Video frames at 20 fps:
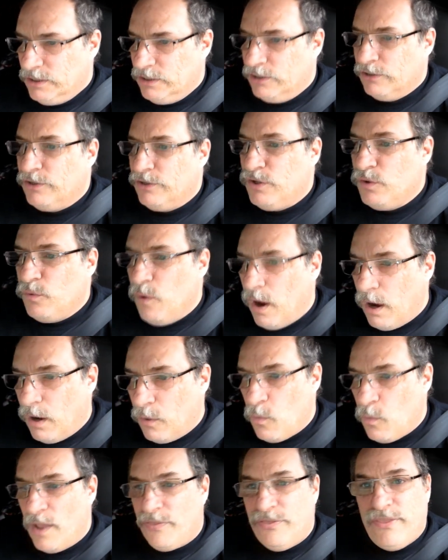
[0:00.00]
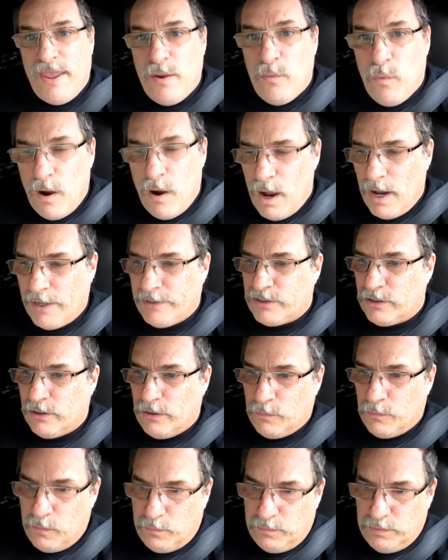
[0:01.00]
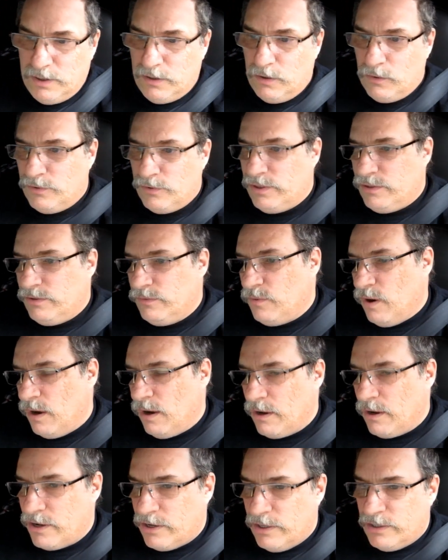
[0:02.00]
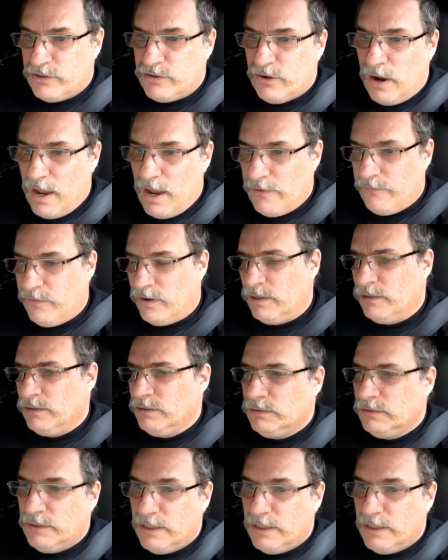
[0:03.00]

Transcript: you you are what they want or you know you are a good driver,